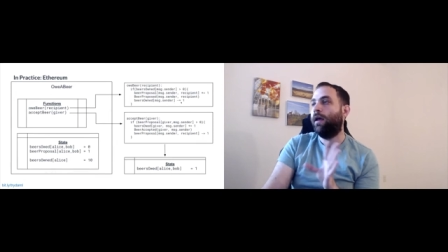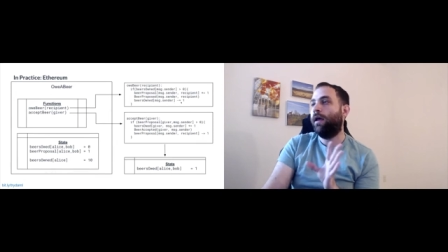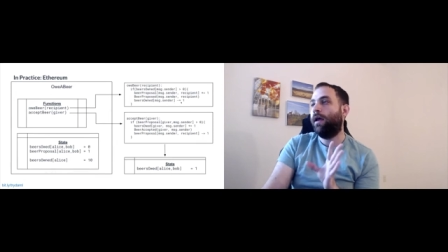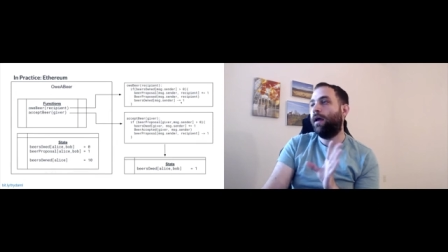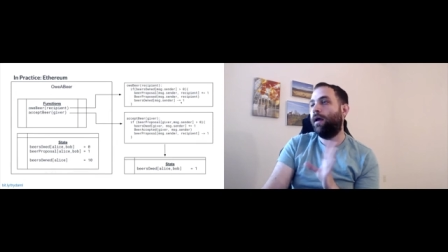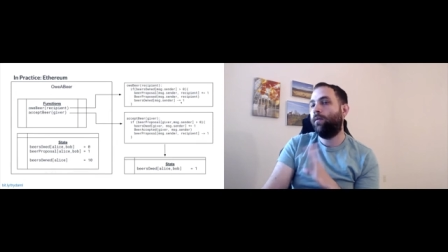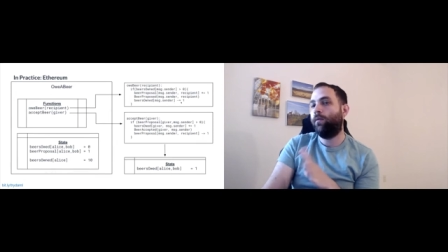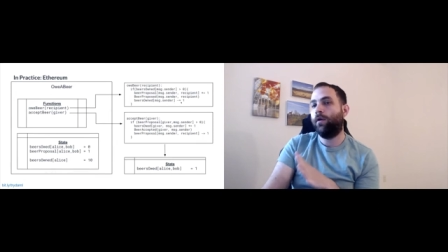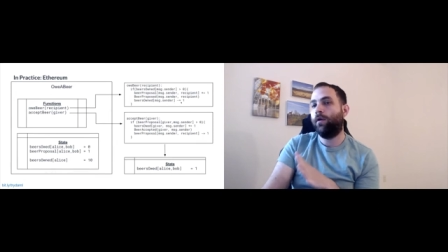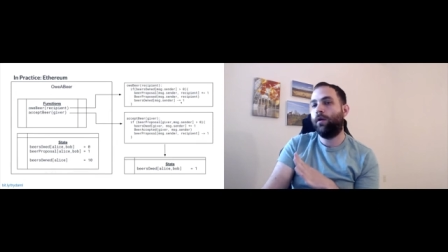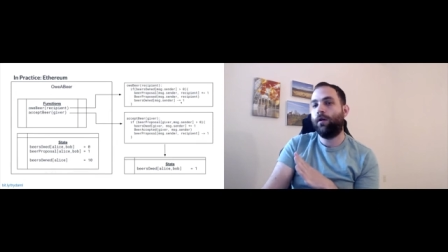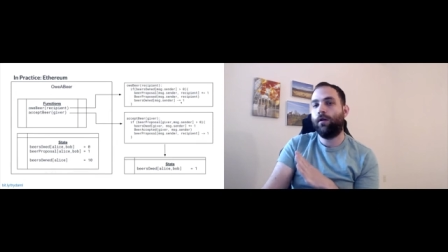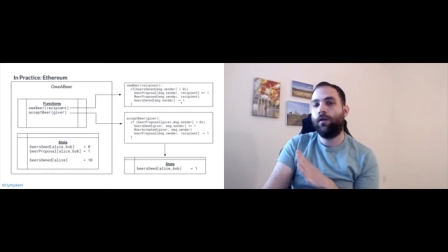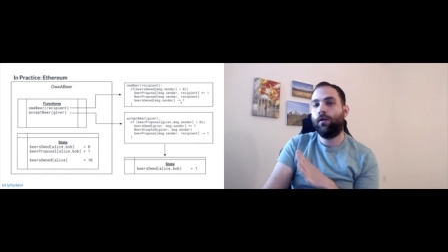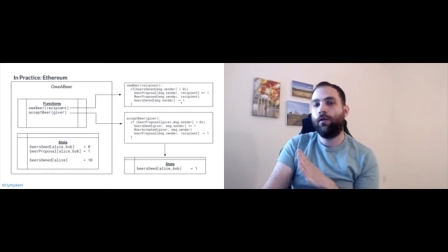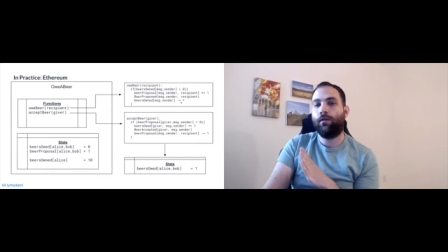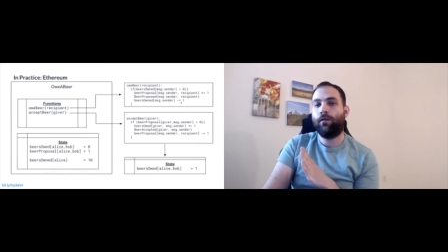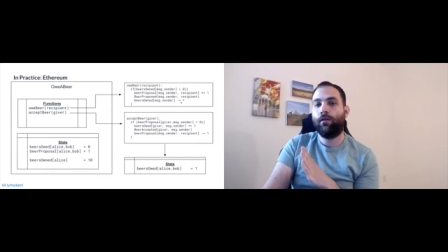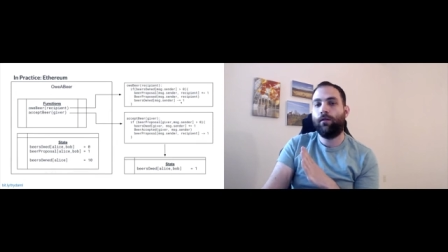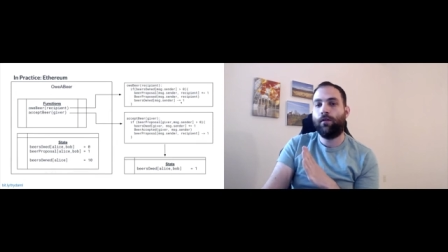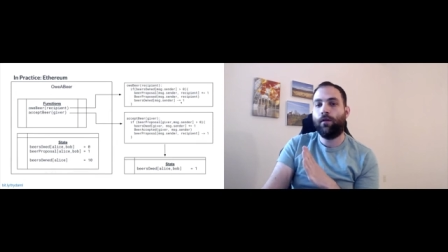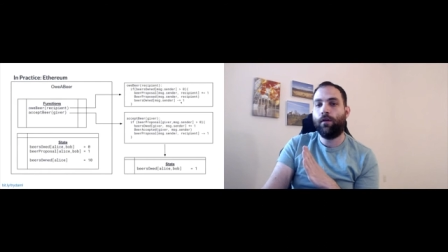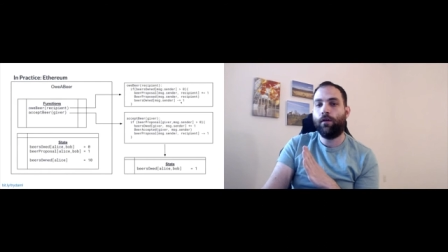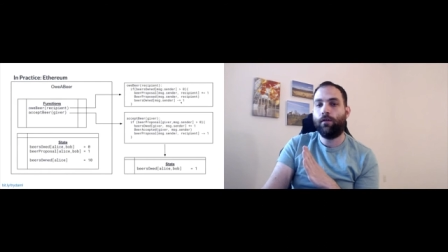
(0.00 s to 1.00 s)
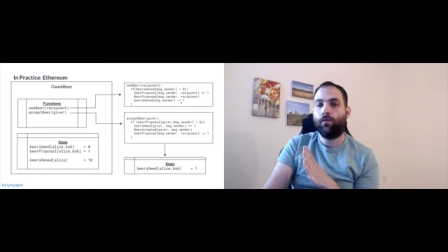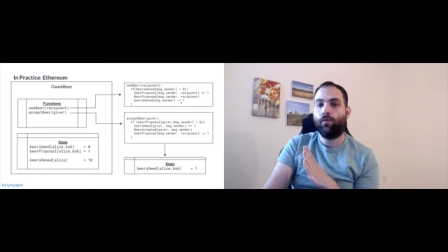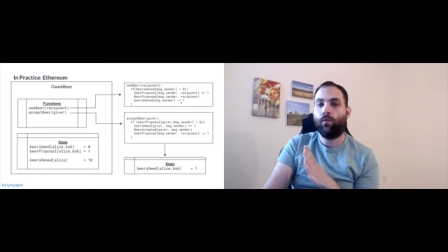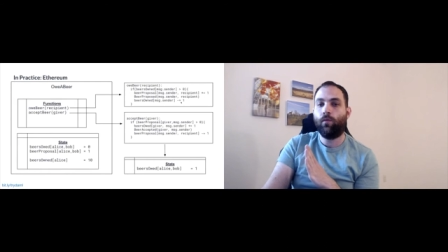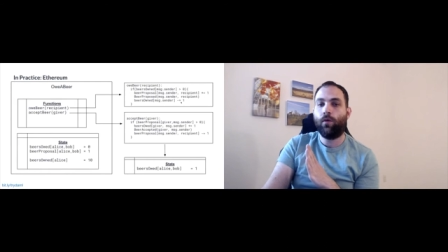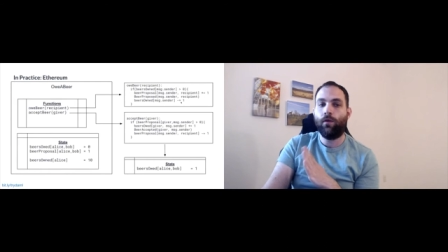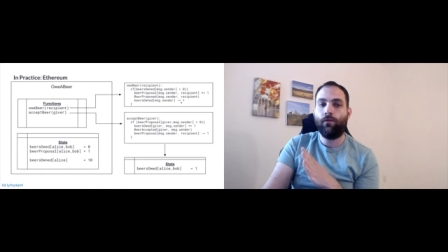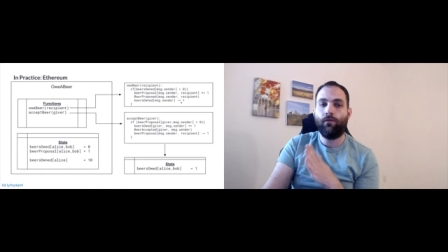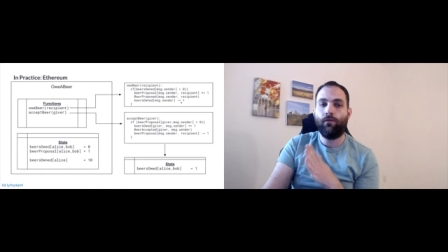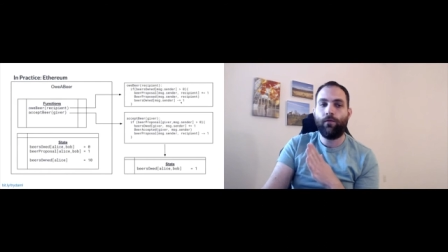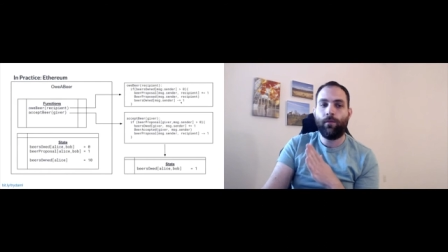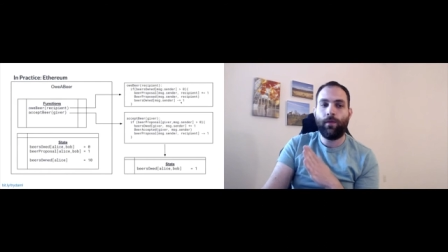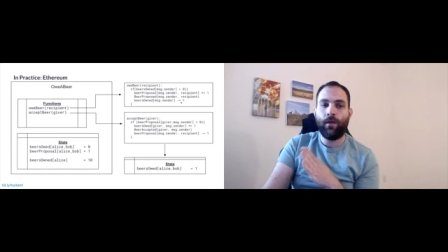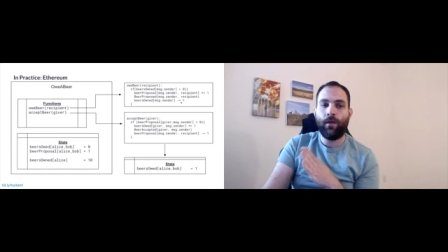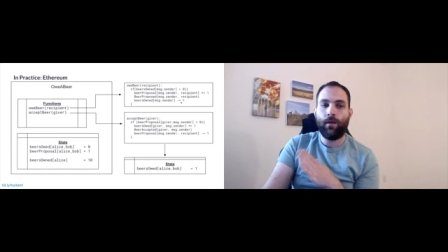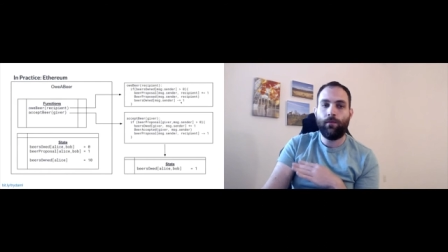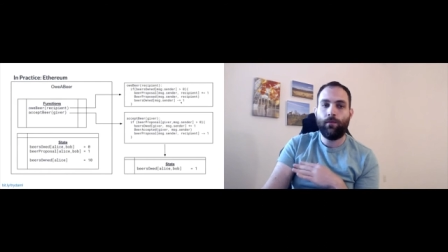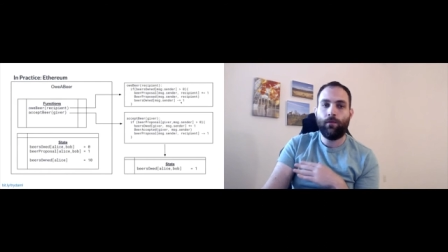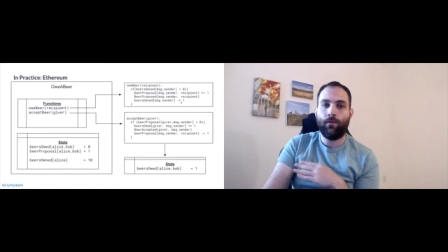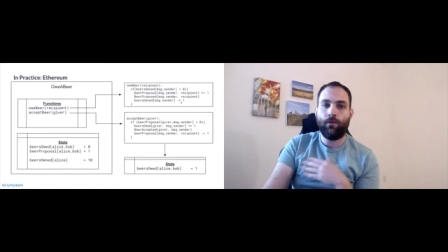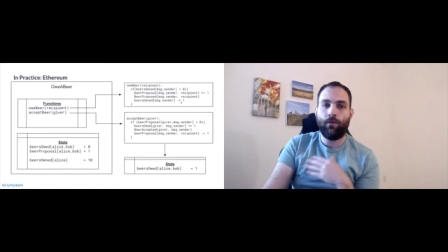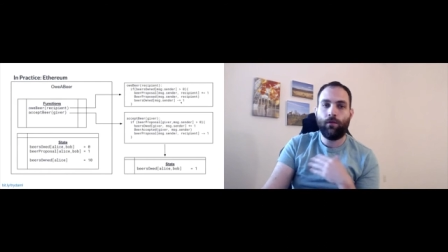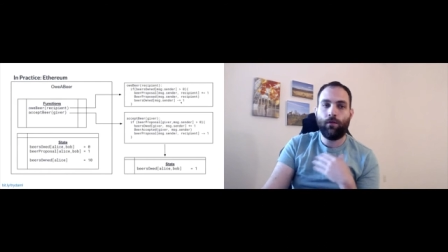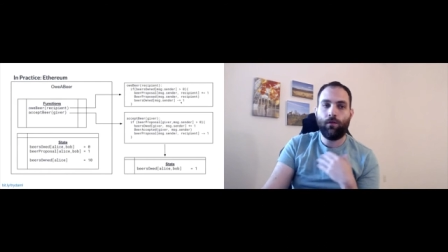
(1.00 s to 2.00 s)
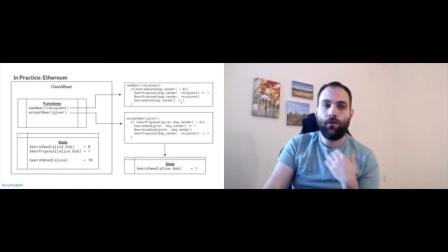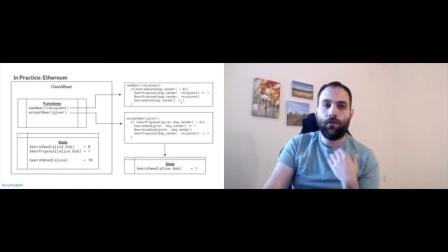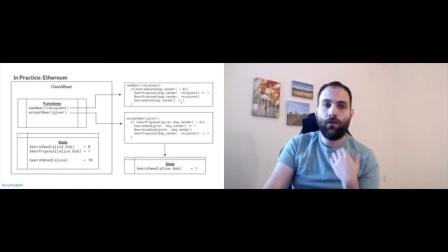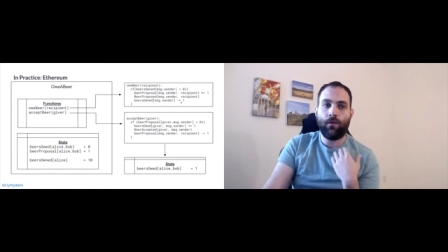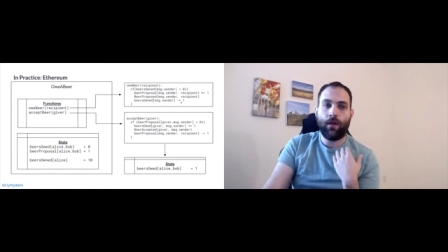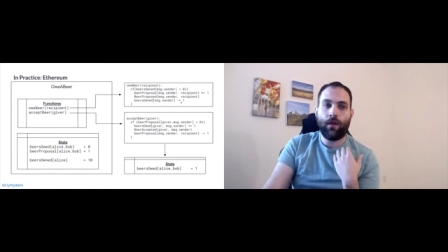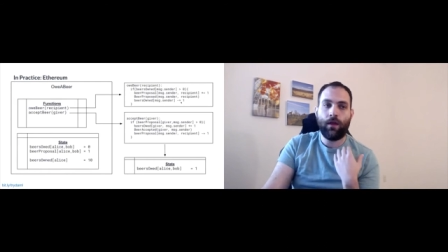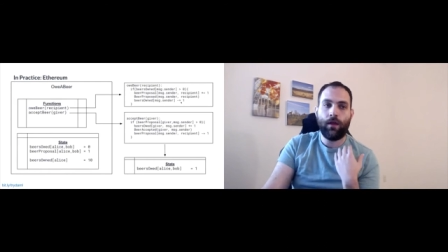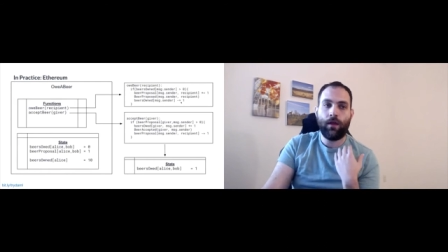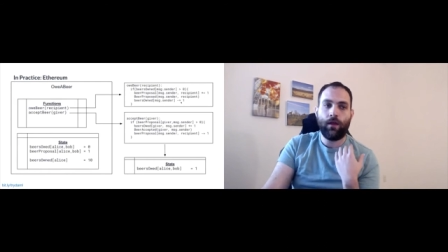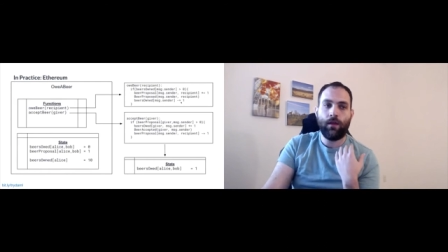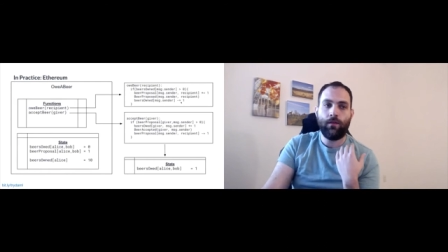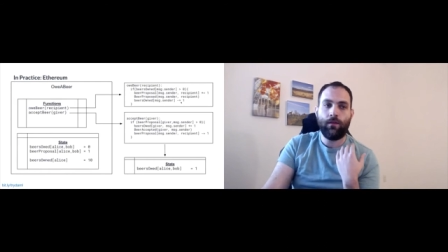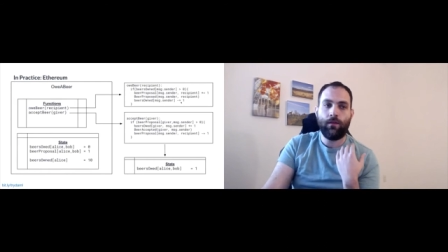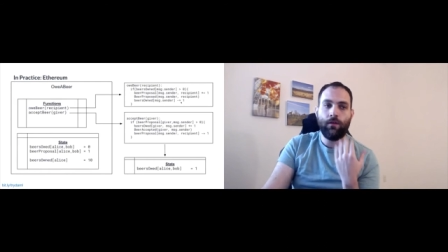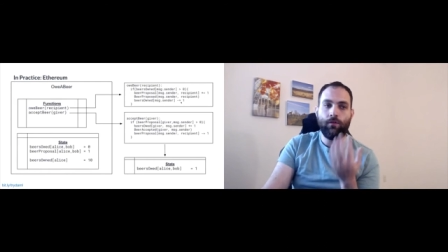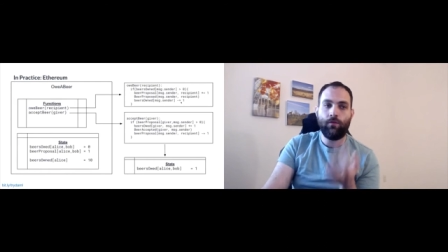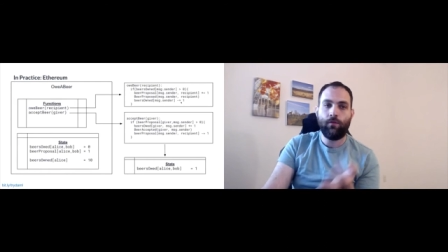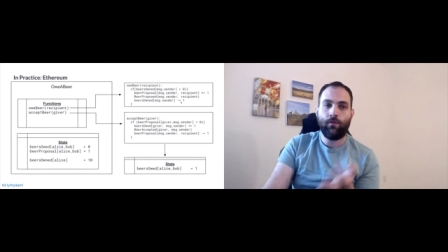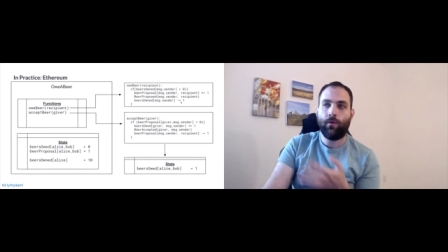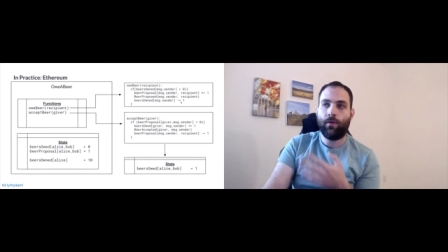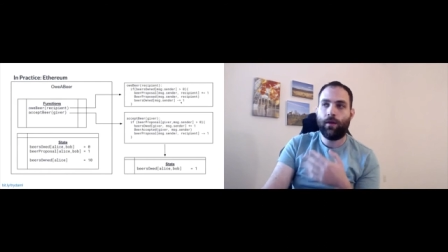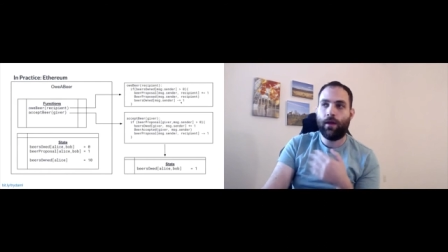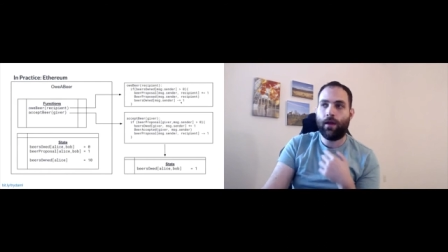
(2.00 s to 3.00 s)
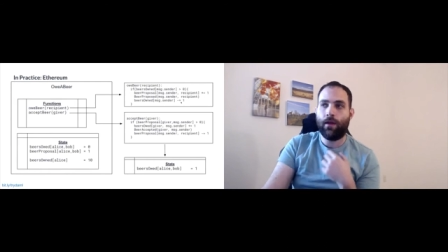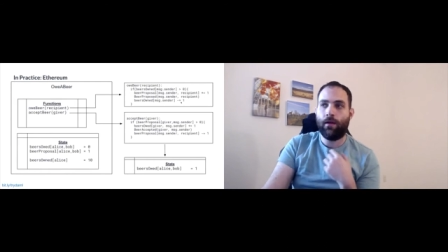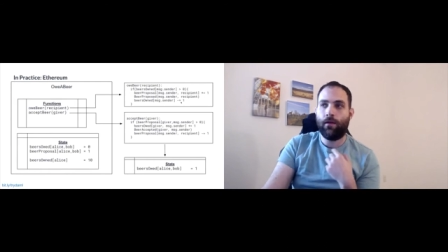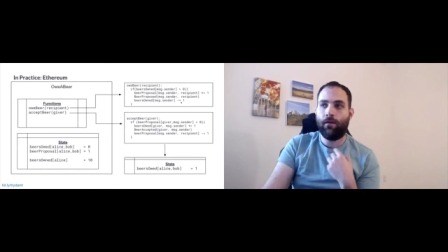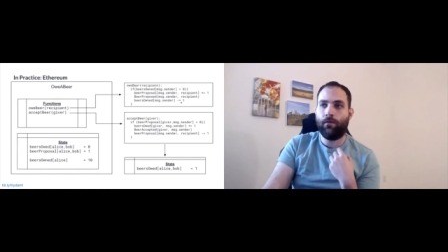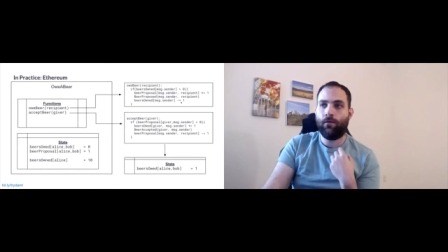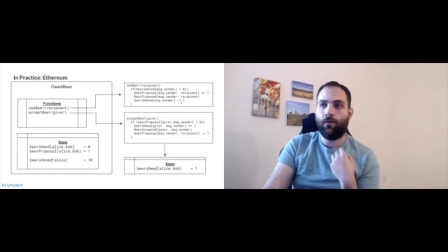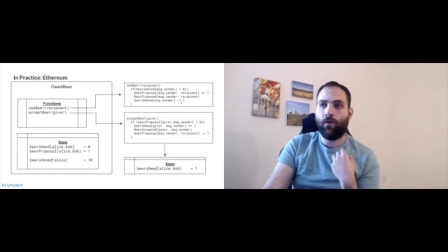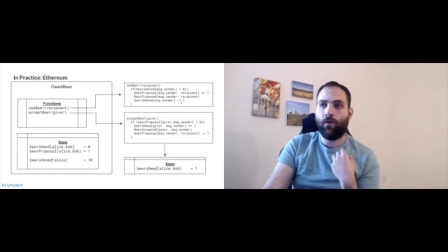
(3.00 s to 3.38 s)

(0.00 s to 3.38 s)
and we're going to deduct one from it so that this way we have